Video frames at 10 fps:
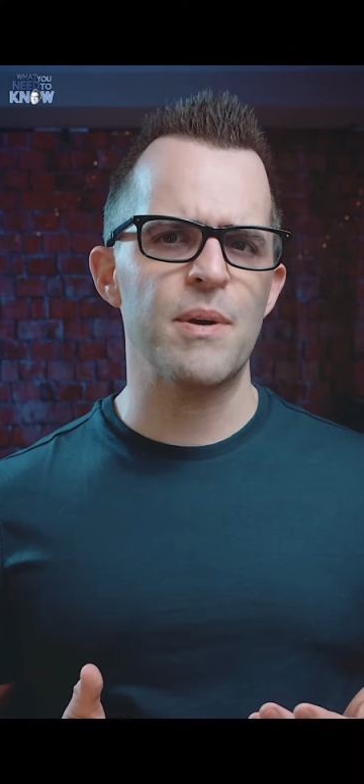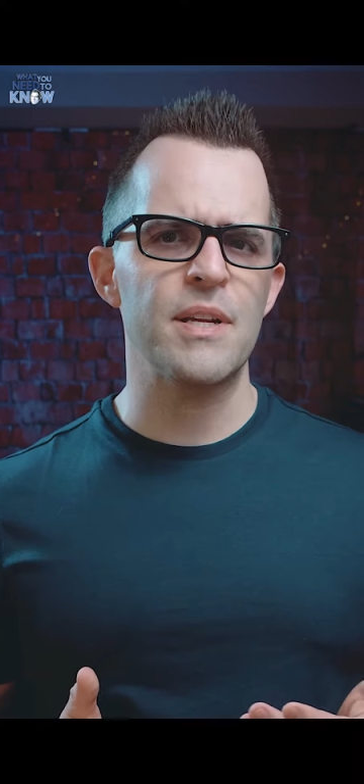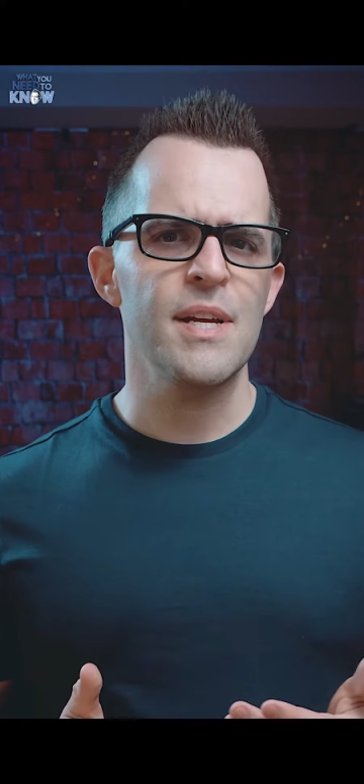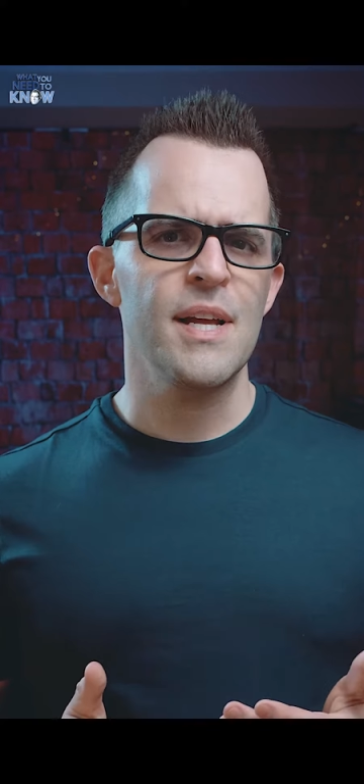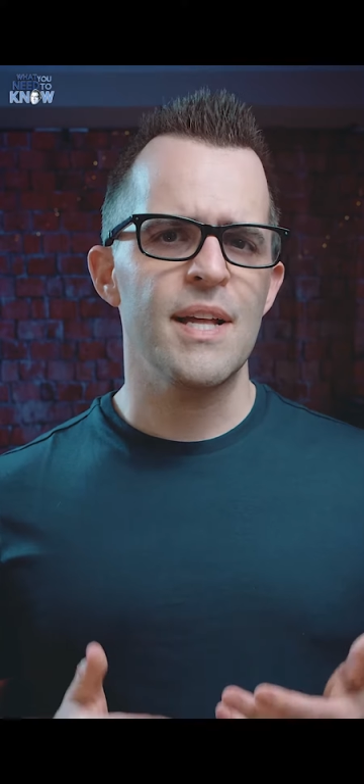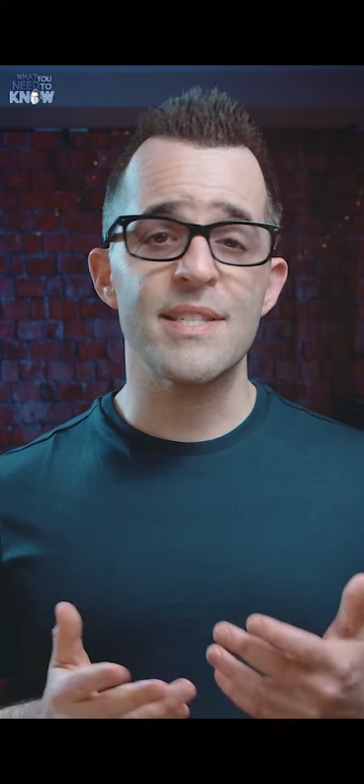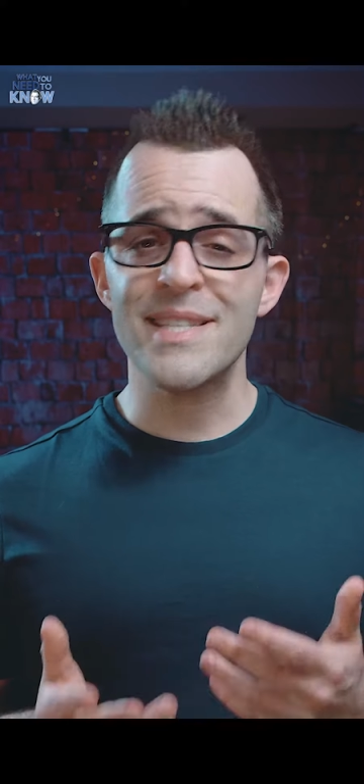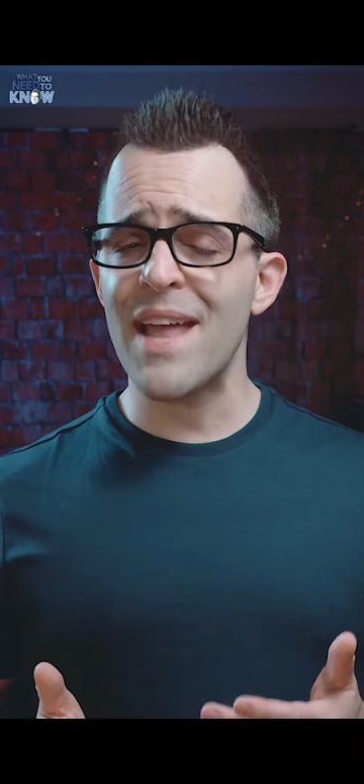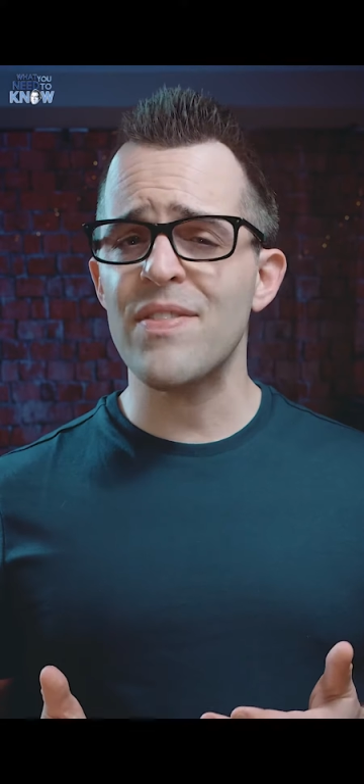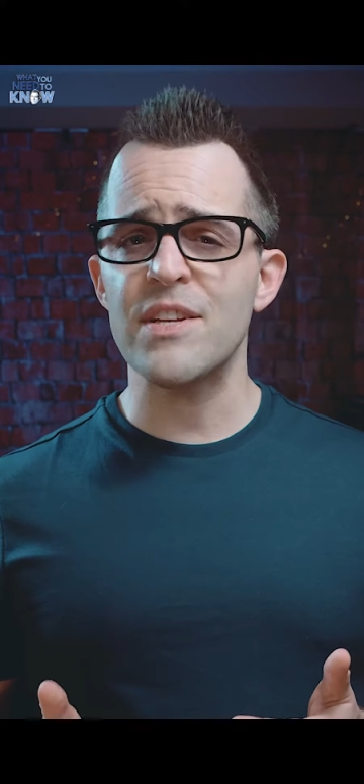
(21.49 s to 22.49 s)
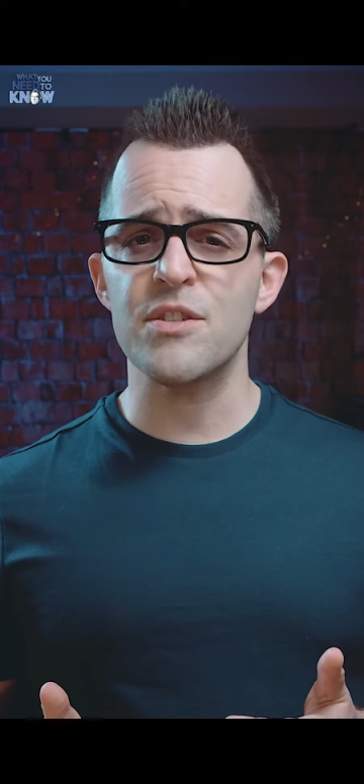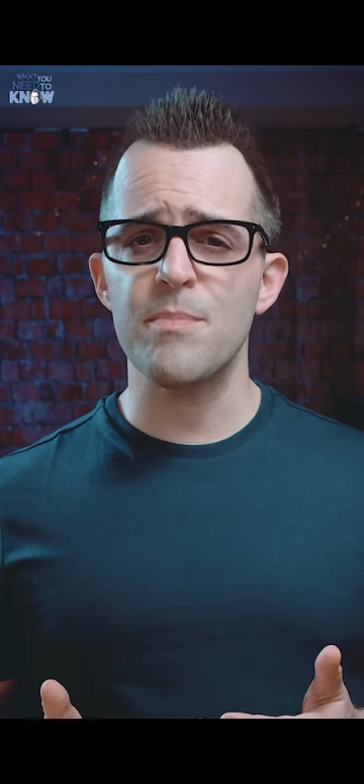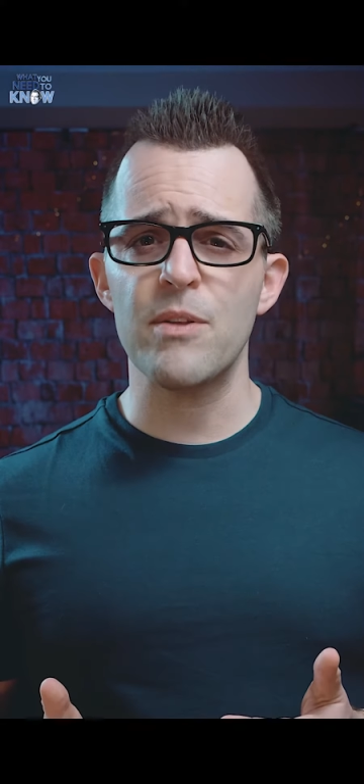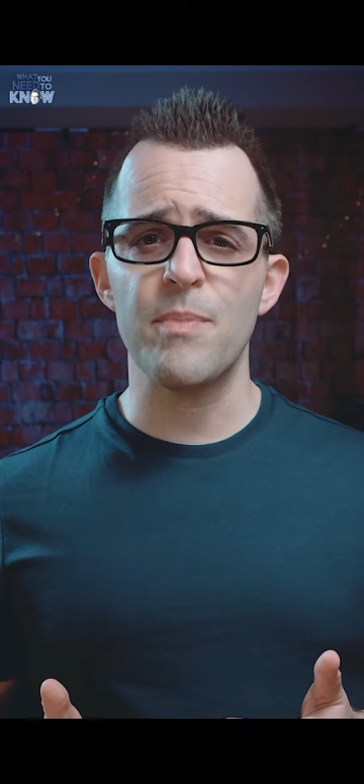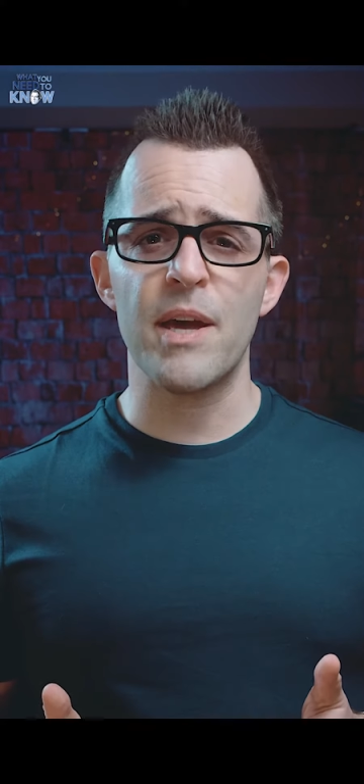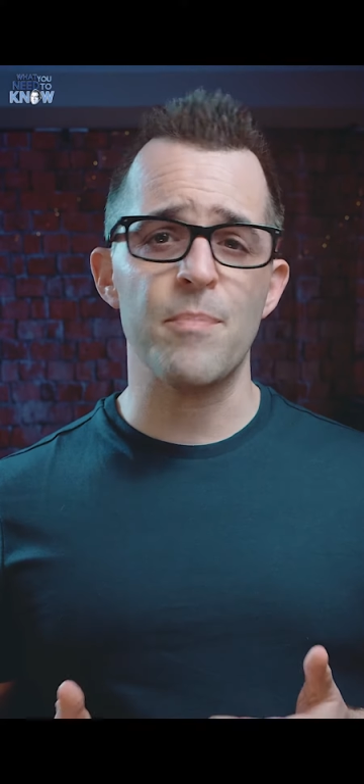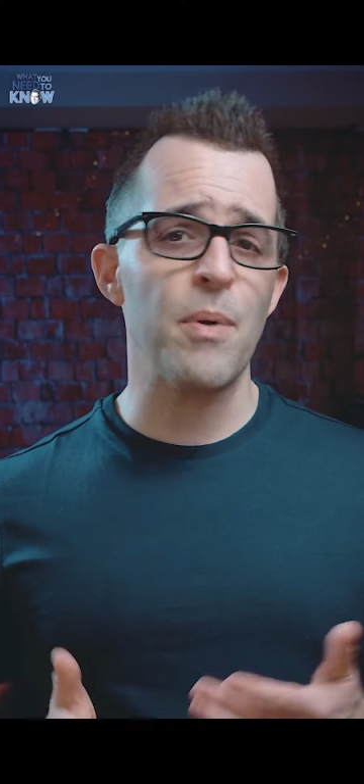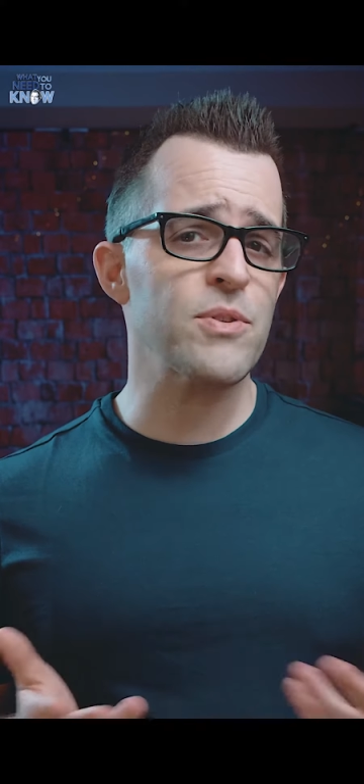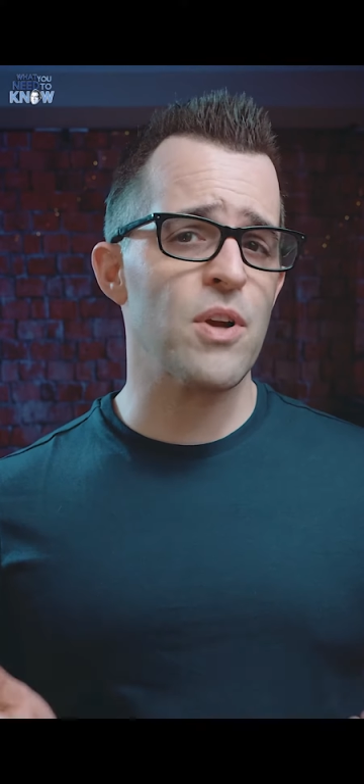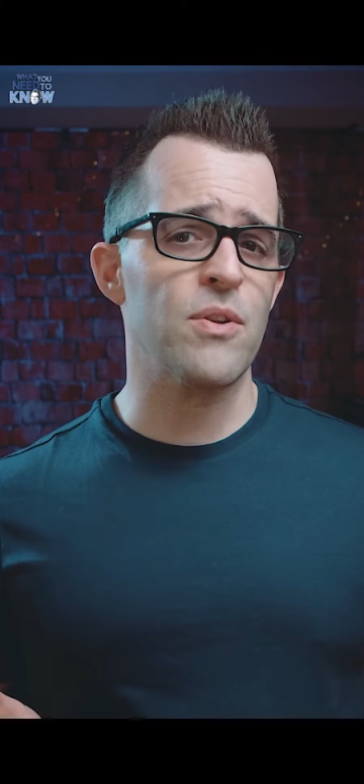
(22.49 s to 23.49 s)
but instead they just mailed back a
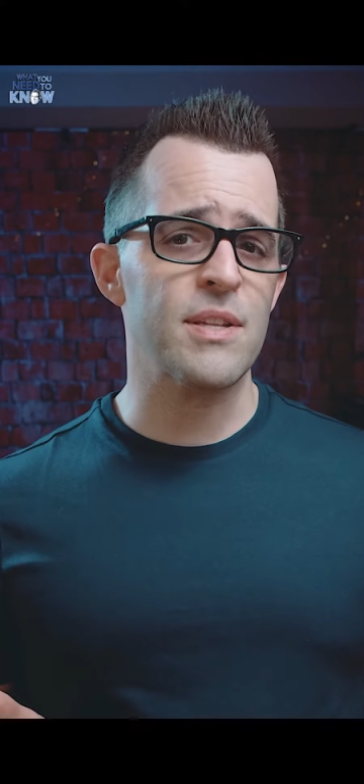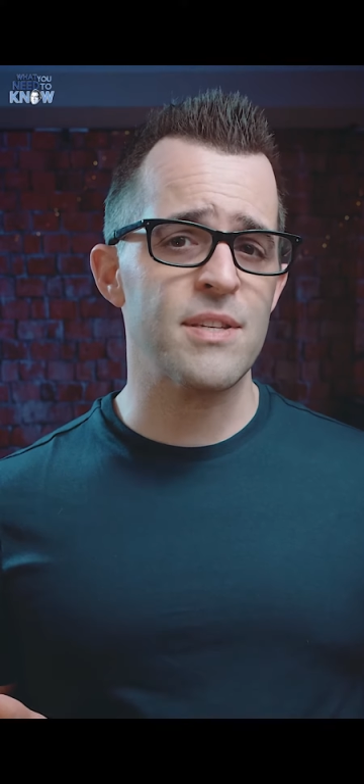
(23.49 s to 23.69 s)
postcard